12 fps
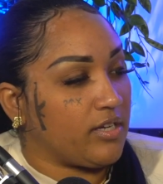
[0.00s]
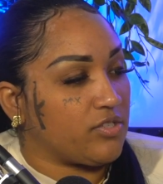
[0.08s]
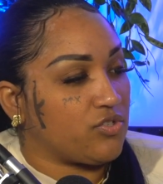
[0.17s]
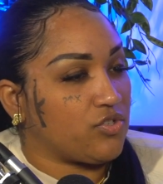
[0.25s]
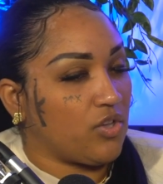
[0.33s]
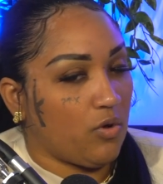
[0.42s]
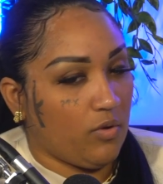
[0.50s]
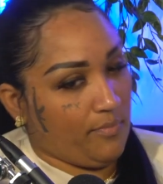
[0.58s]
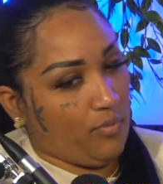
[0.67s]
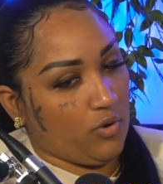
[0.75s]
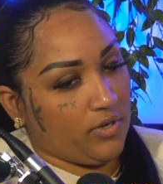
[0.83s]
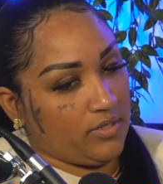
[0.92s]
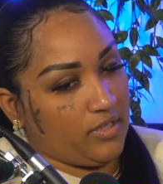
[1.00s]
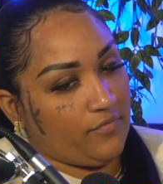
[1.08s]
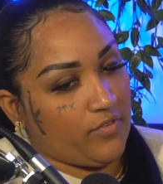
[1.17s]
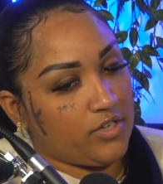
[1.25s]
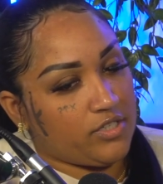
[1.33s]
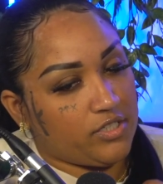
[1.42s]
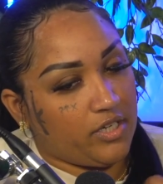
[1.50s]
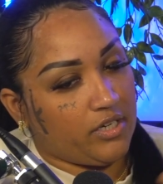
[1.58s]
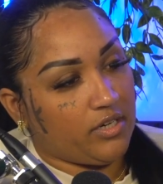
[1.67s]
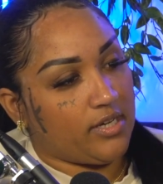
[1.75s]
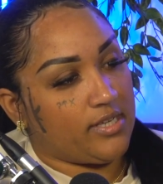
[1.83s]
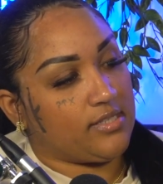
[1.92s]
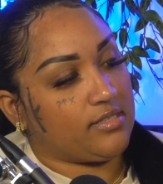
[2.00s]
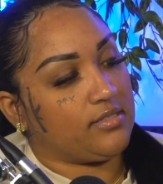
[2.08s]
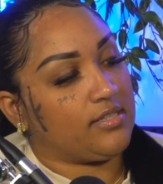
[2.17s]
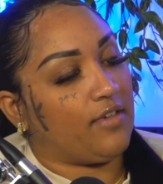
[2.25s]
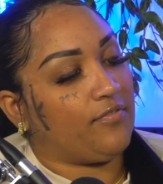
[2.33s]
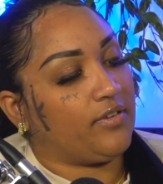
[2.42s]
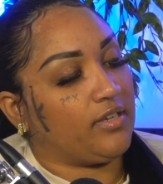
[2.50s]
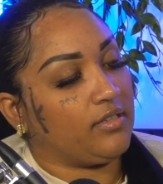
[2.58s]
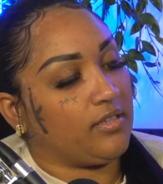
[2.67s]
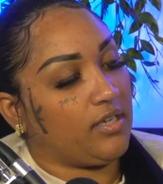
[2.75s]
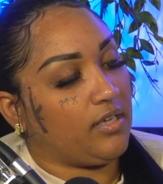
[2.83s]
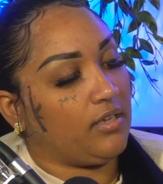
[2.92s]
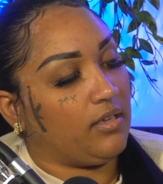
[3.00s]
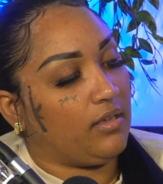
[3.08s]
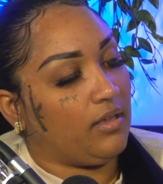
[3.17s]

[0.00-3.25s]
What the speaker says: is so important. The first year is definitely,